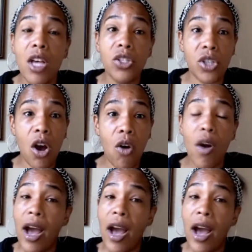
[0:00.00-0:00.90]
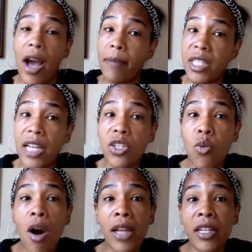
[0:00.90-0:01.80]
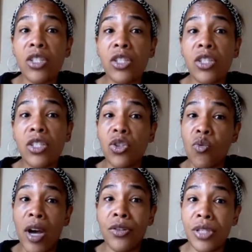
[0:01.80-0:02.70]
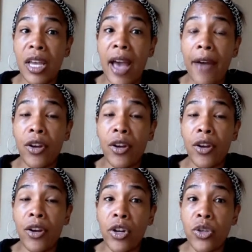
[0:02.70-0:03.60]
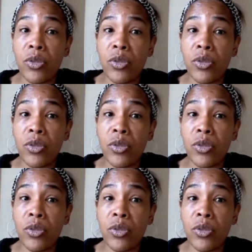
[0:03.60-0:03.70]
So I'm telling you all of this so you understand how they're going to use